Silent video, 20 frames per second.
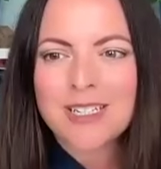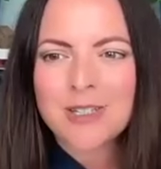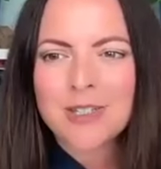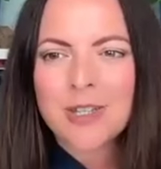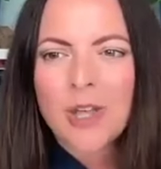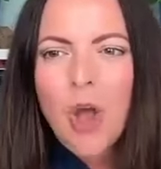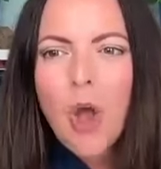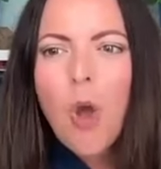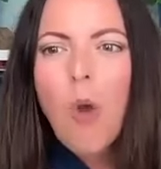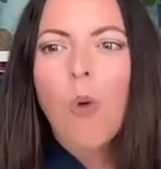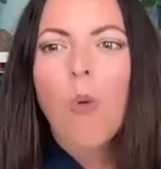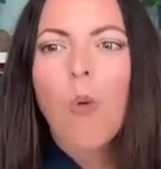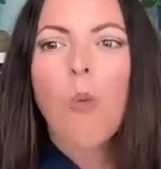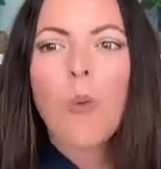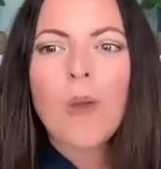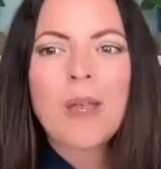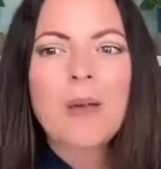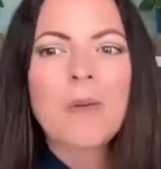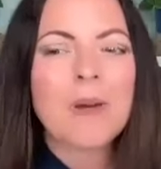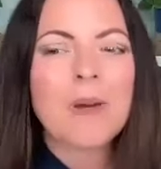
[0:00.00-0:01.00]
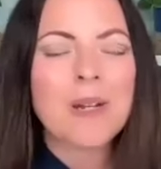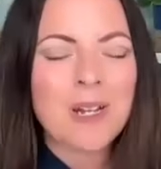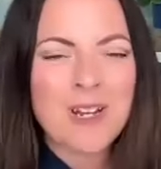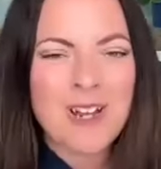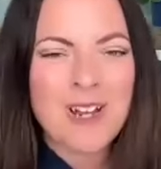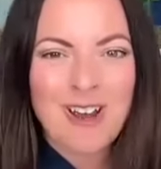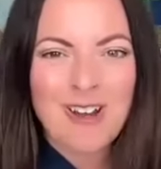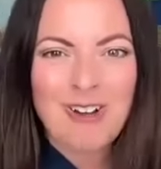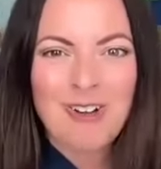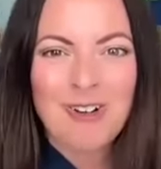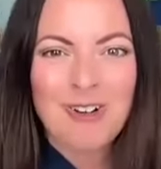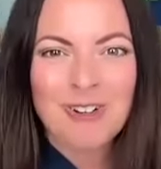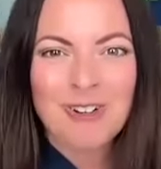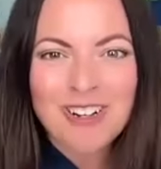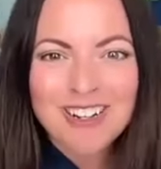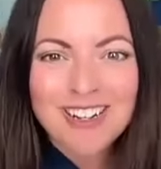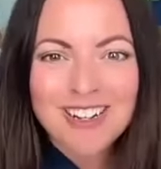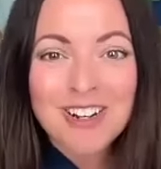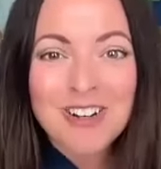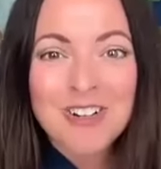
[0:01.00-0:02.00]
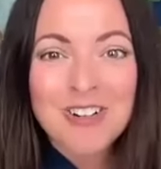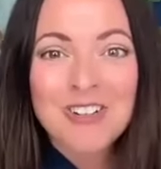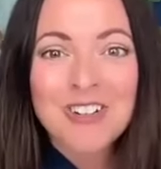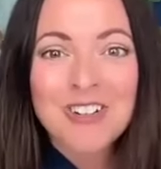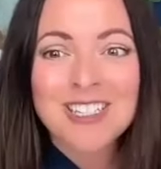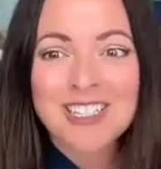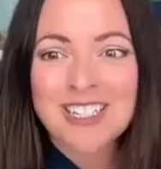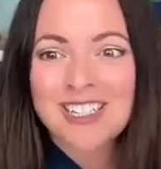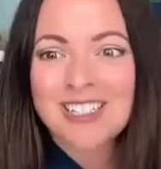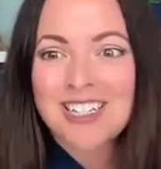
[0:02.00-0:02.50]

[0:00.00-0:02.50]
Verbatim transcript: Because we want to know who is